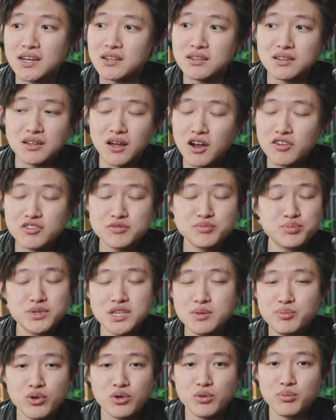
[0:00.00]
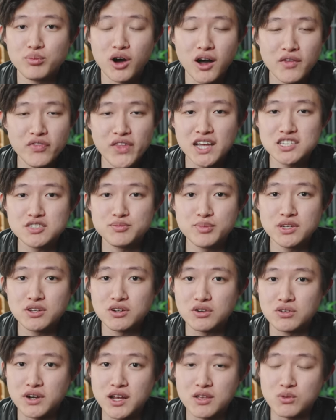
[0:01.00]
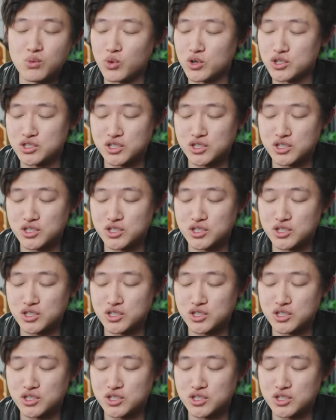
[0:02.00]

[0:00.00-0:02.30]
a lot of people bought that speaker and were